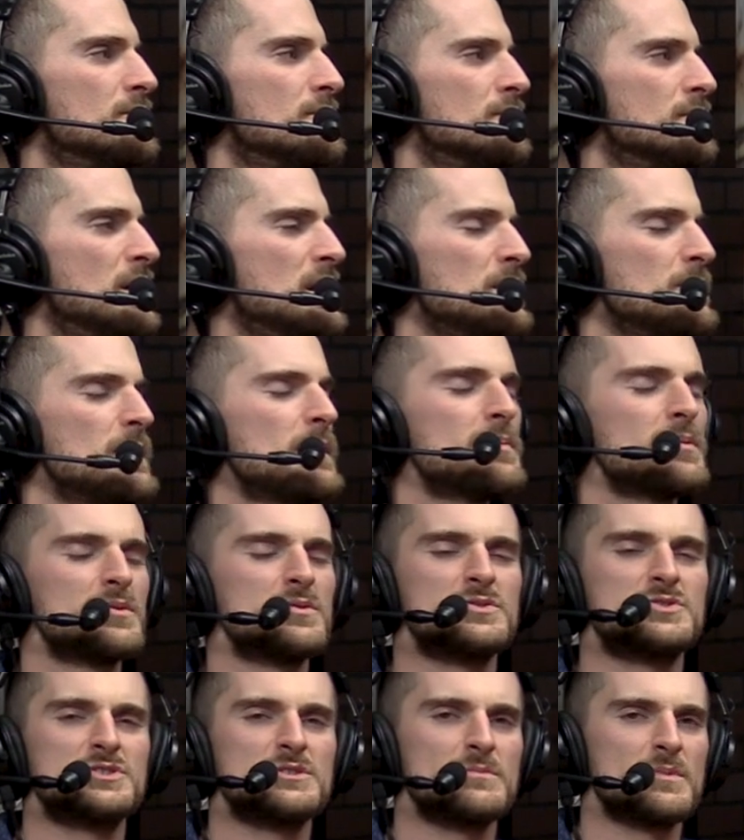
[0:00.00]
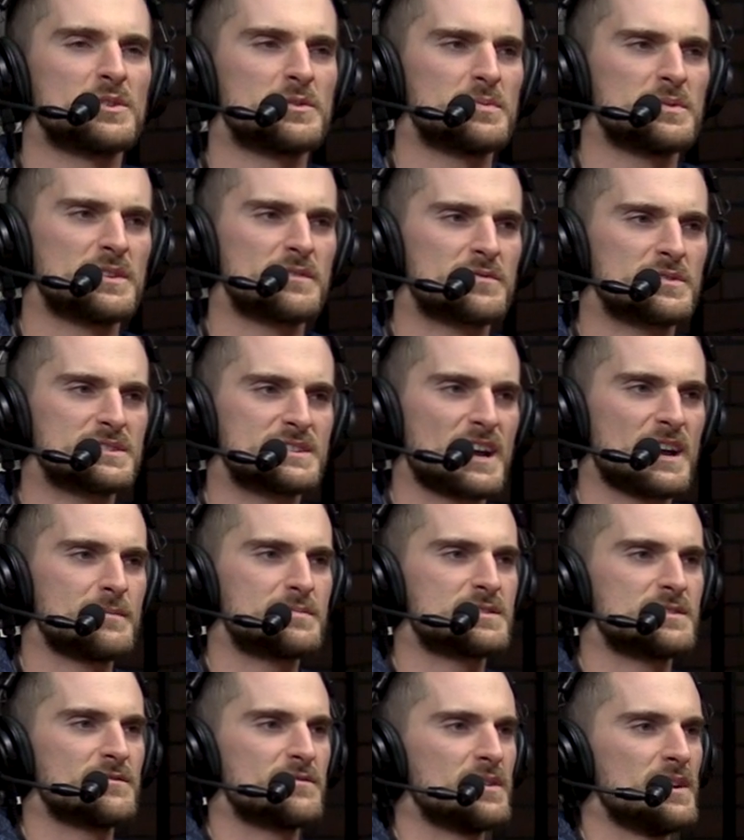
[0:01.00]
many people who shoot multiple different
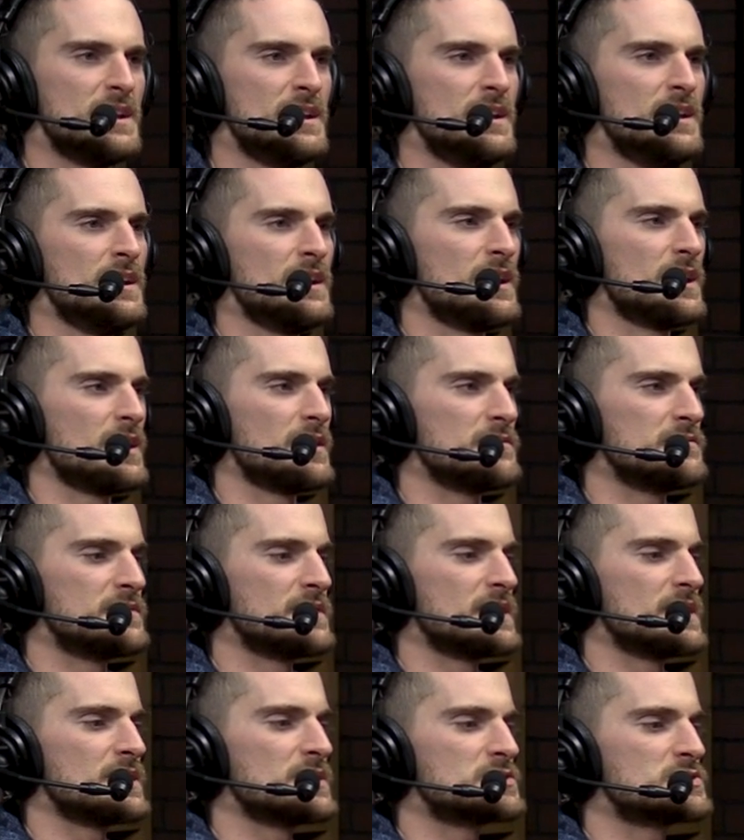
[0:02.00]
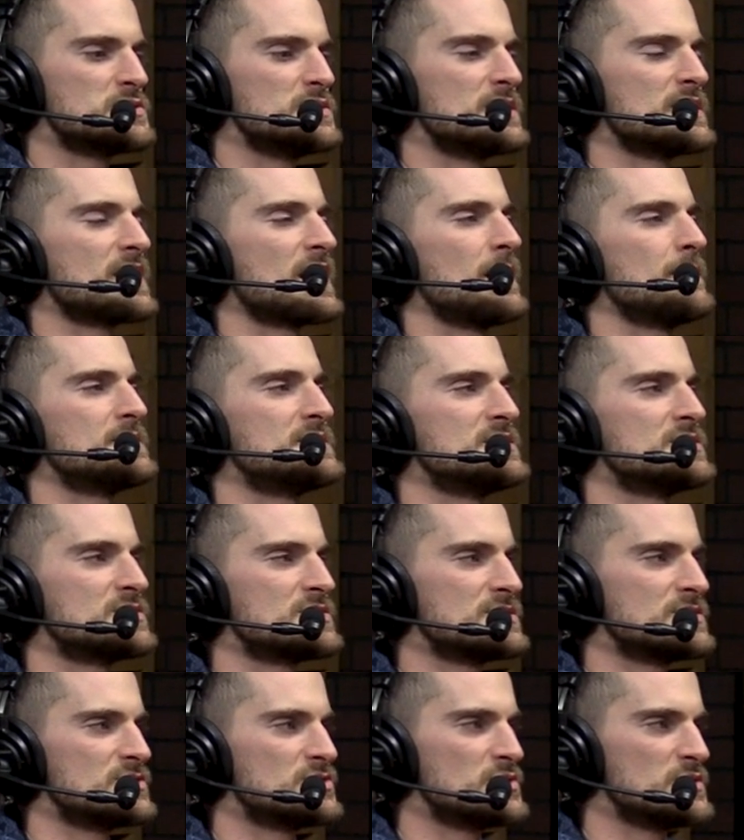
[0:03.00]
types of of uh, shooting
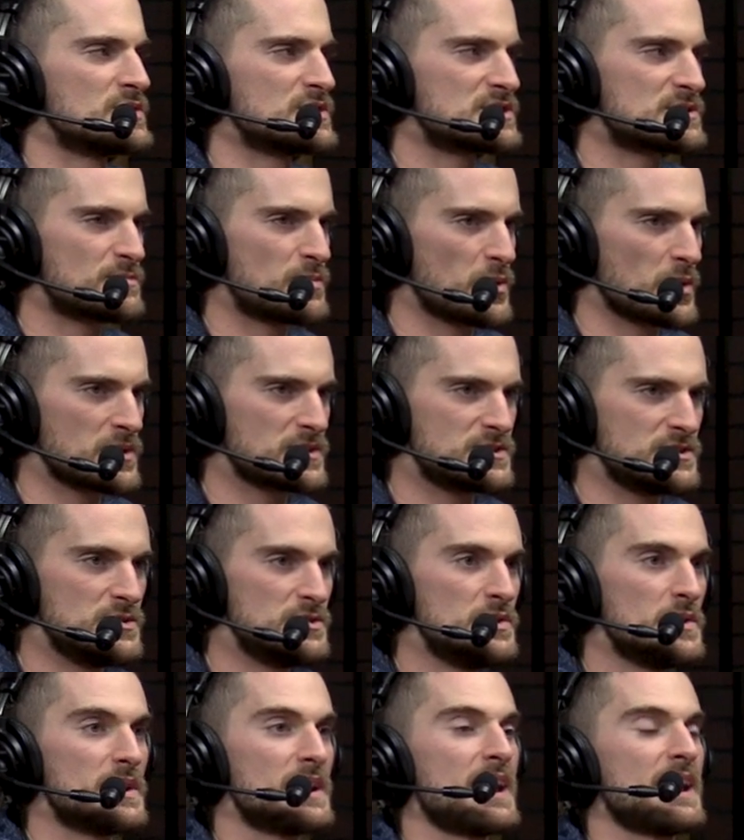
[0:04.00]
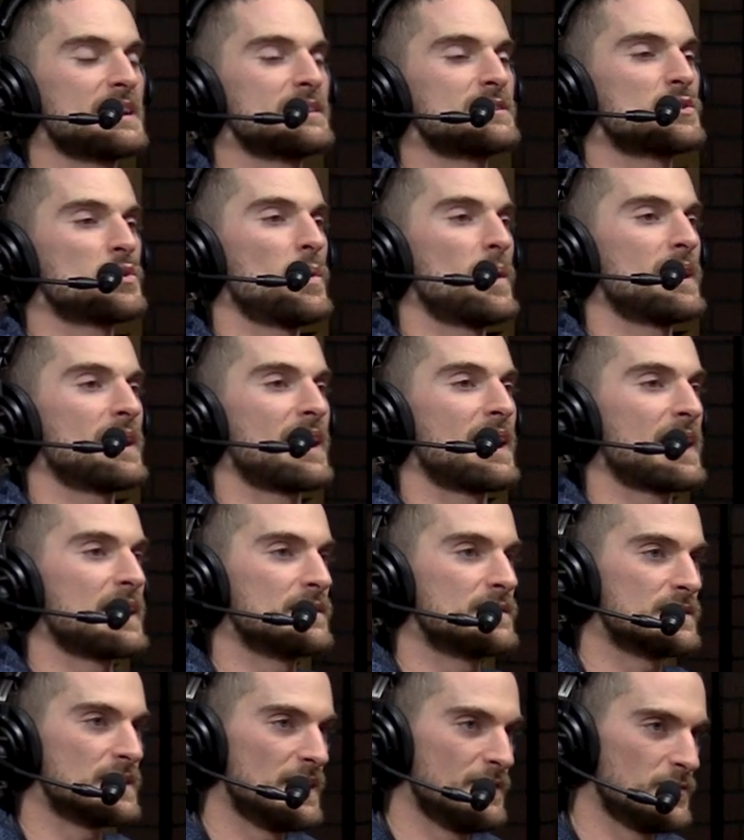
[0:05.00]
competition, shooting sports. You do it at quite a high
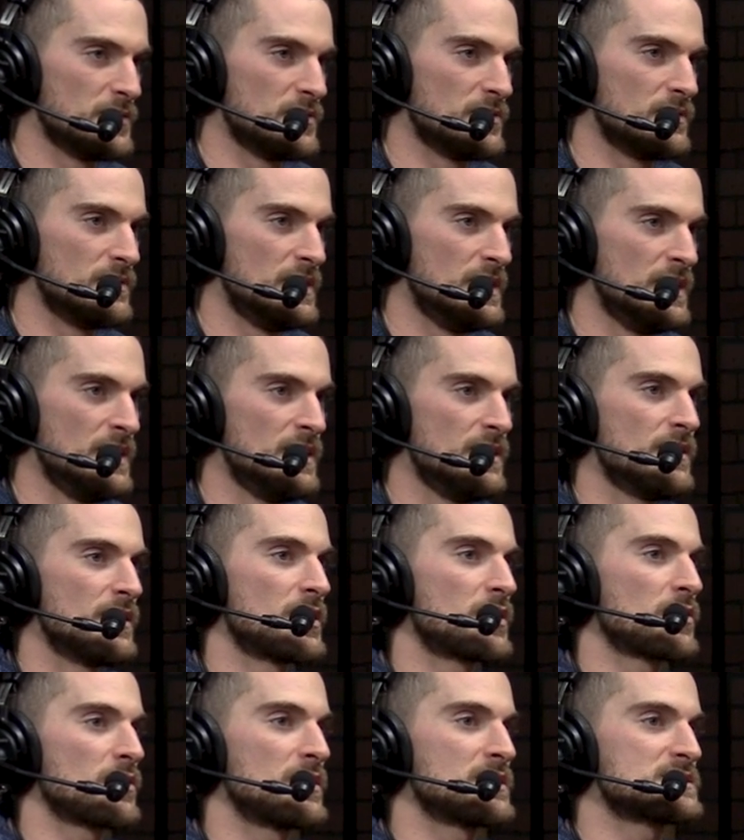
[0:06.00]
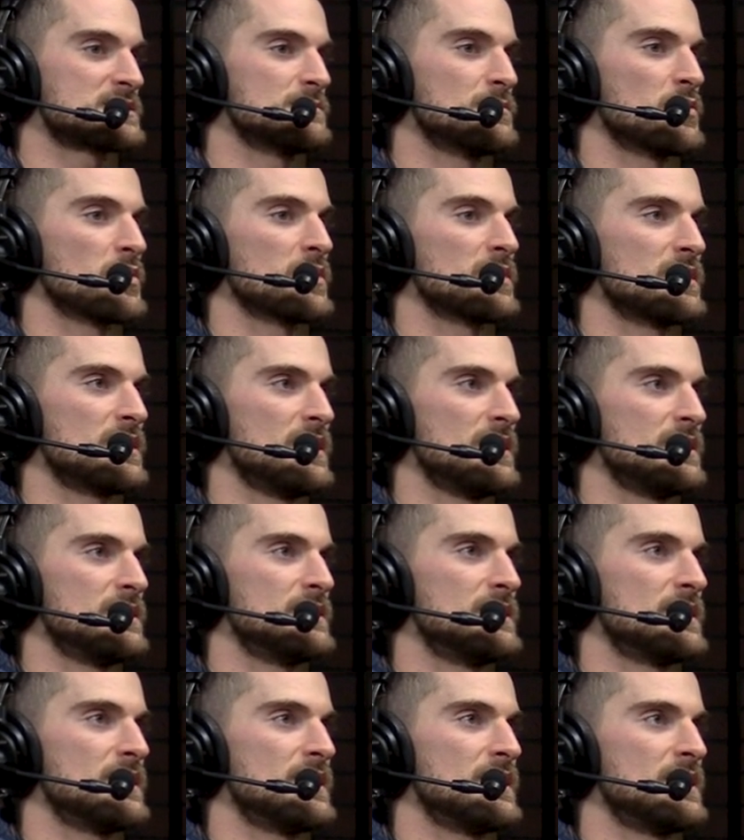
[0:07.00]
level across the board,
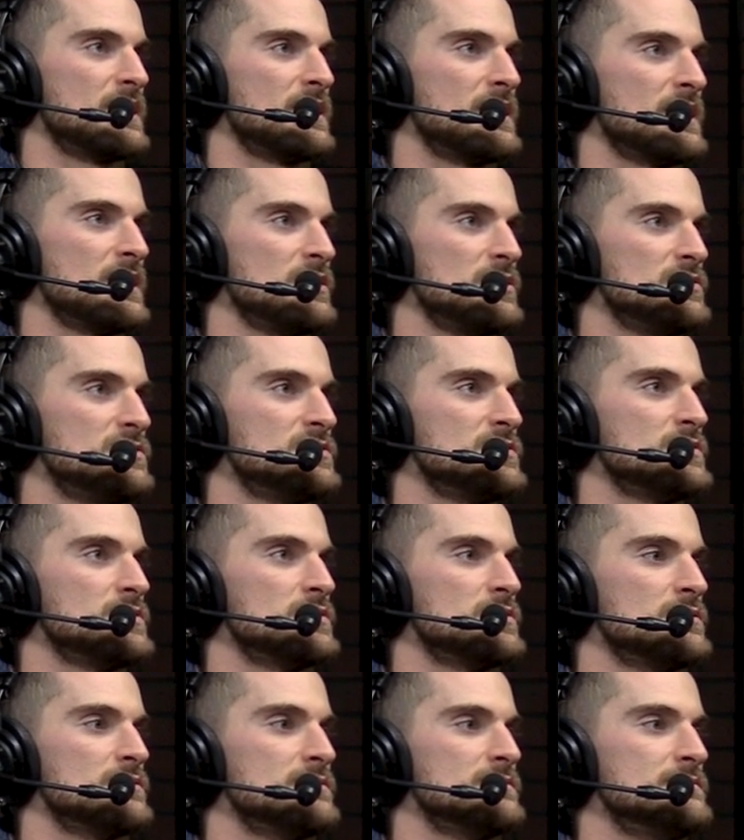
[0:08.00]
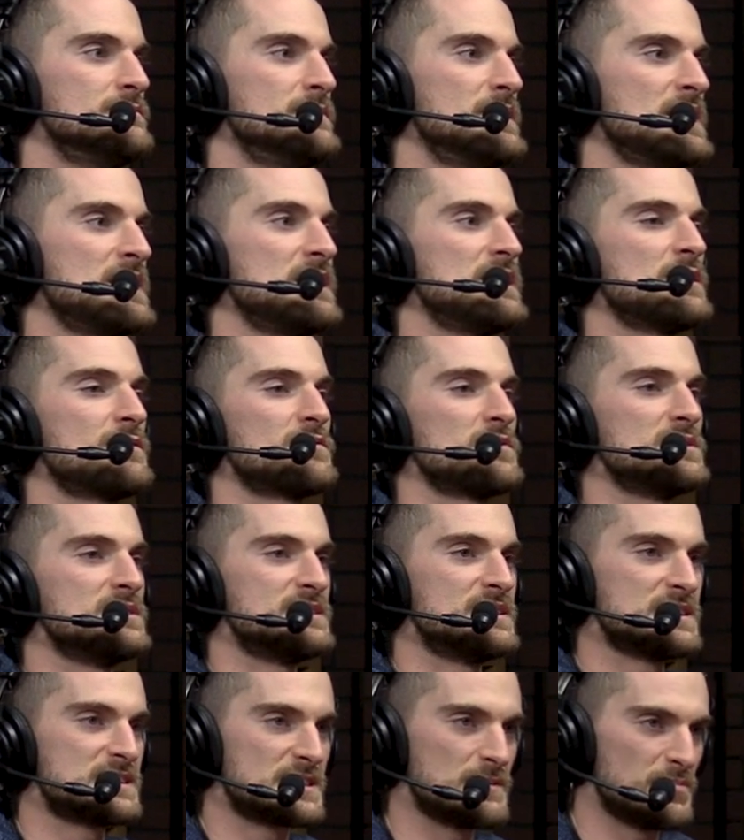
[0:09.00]
and uh, and you do many
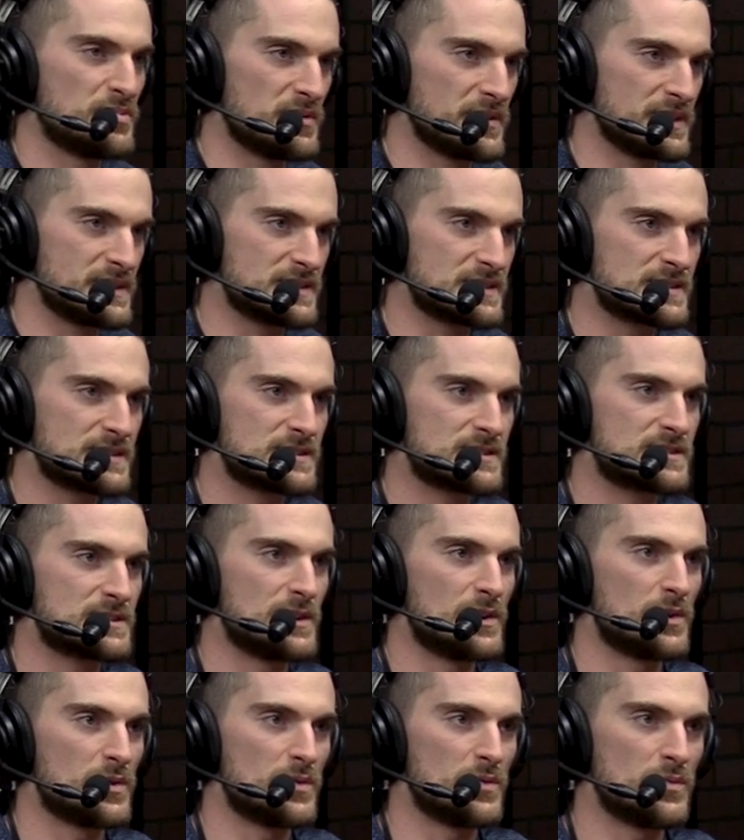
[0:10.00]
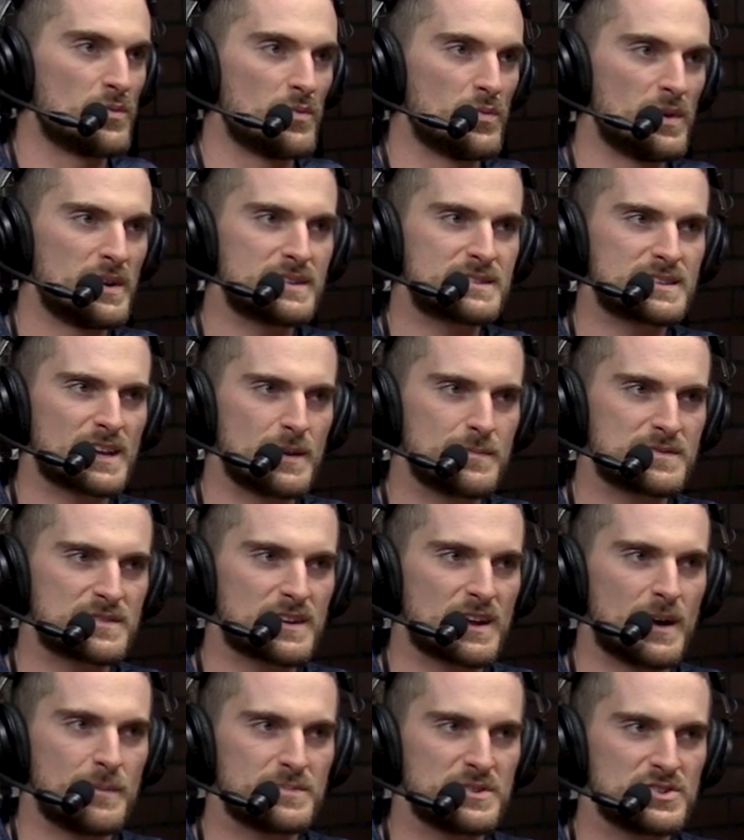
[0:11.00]
different disciplines. So, what types of
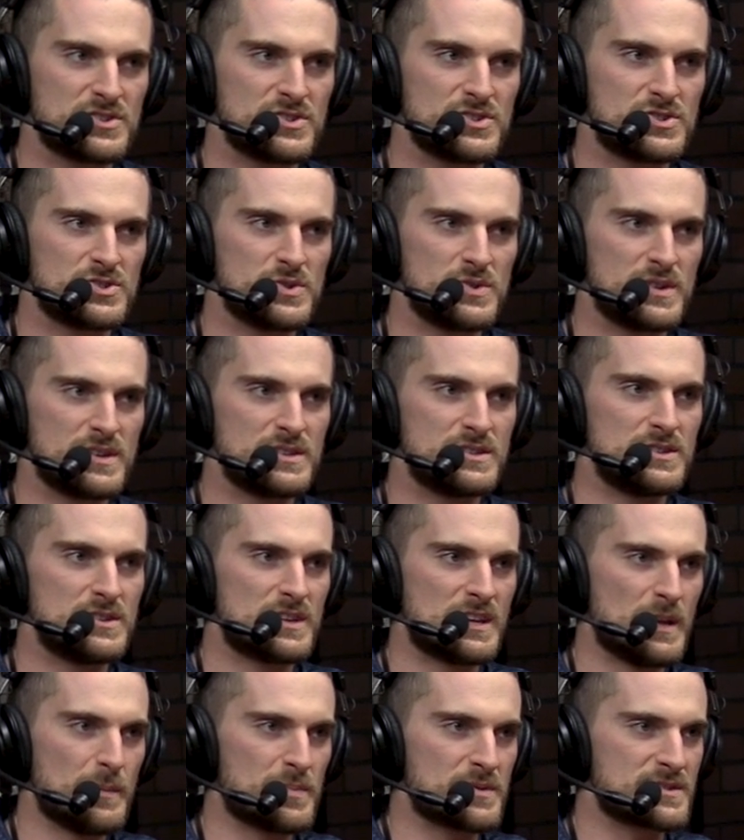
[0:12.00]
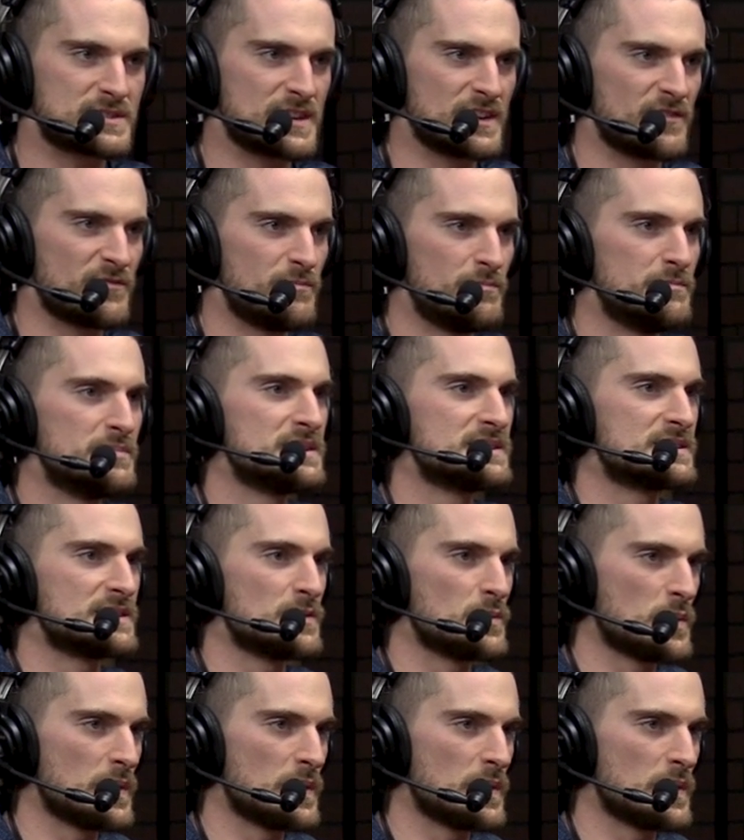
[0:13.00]
competition shooting do you keep yourself busy